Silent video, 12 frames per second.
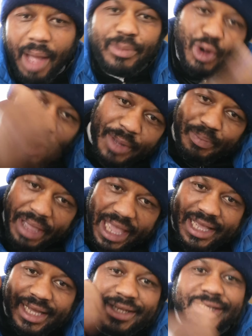I'm going
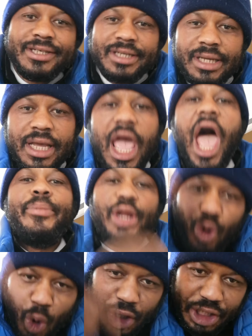back. I'm
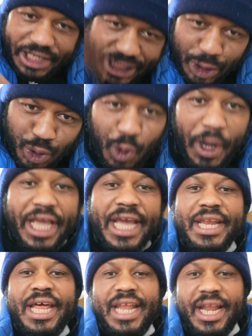gonna go and redo
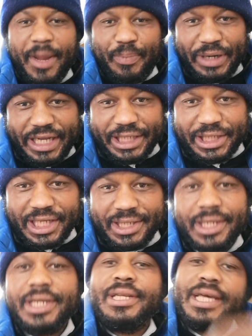again another
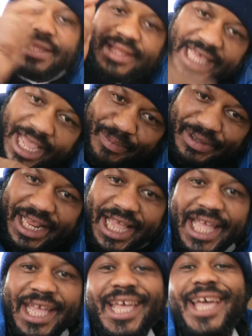application. The same
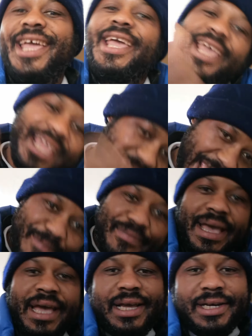day,
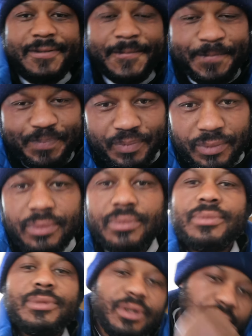came back.
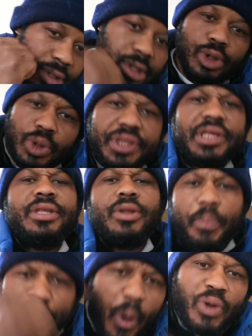You see
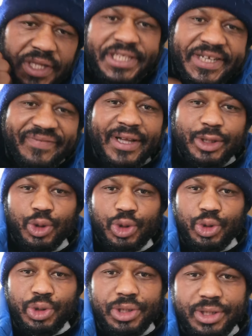the positive
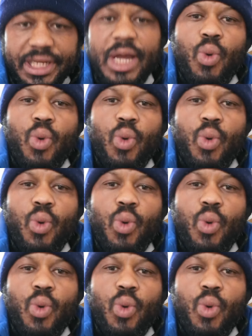attitude.